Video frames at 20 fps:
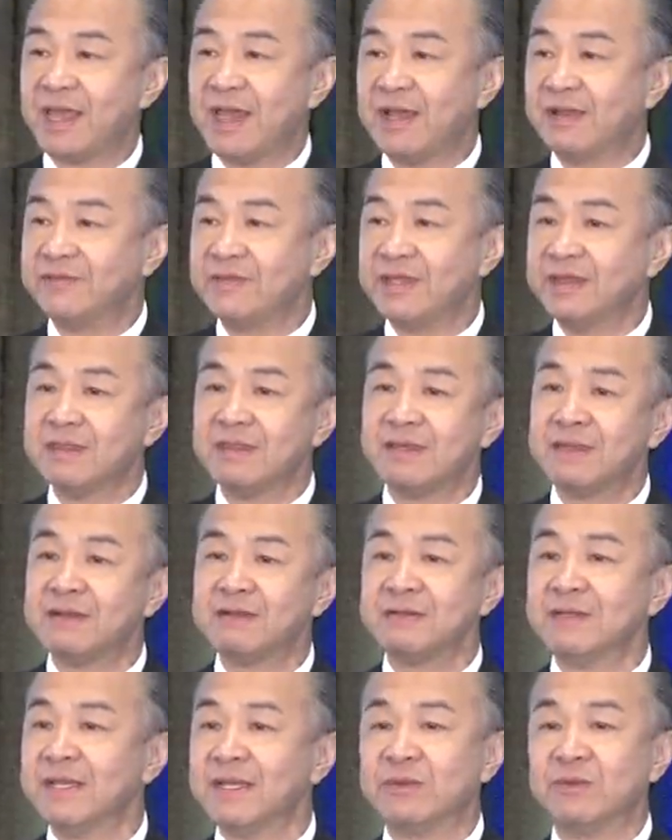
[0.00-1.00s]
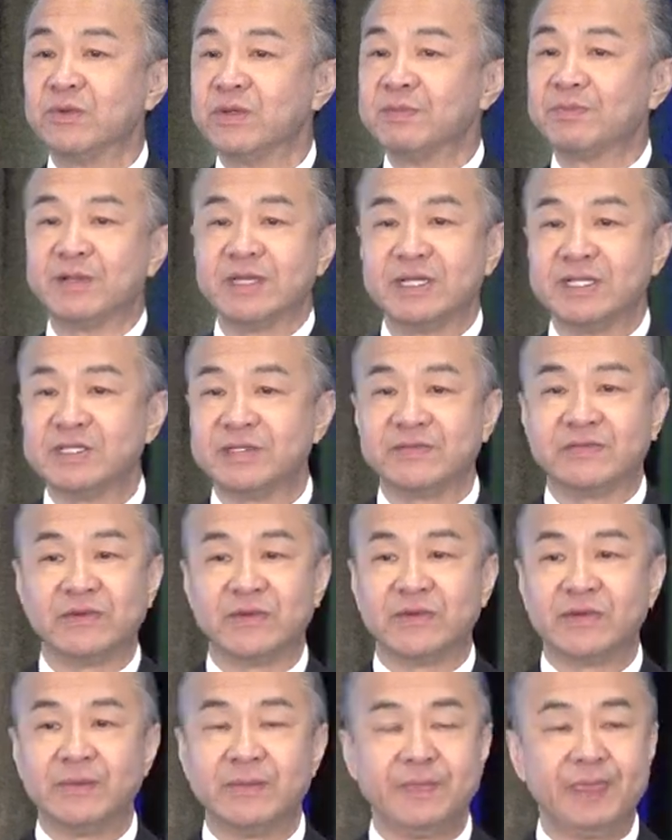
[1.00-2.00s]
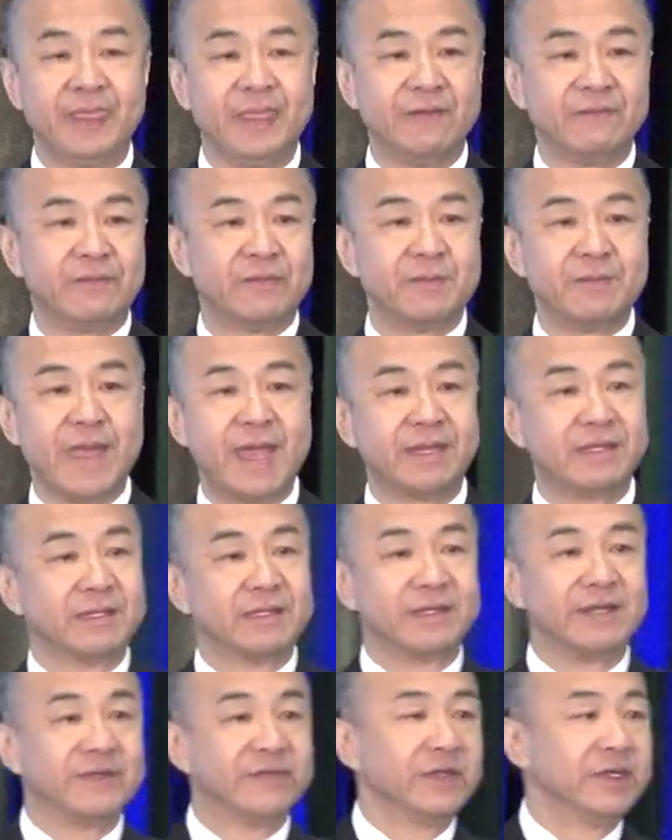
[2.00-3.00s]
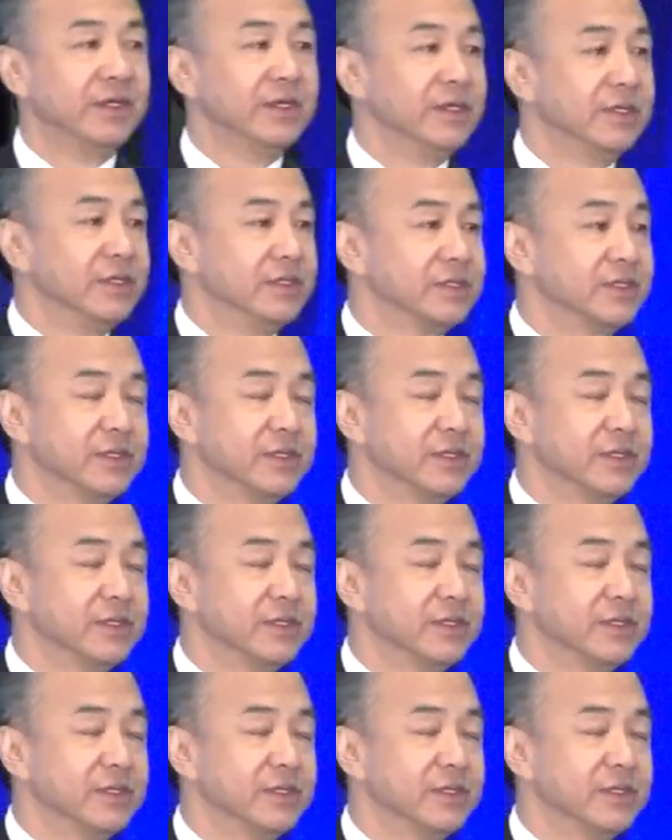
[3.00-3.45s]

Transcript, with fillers: have in there in replace for, for Manulife.